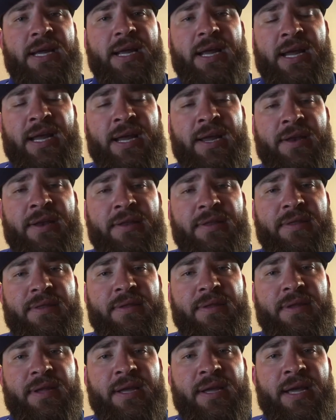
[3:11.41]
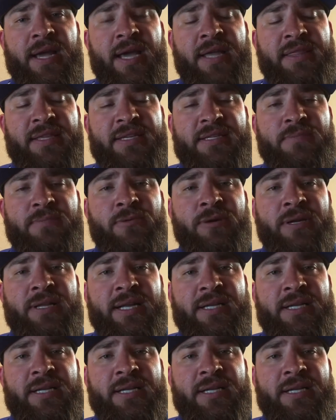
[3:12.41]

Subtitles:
and at this point,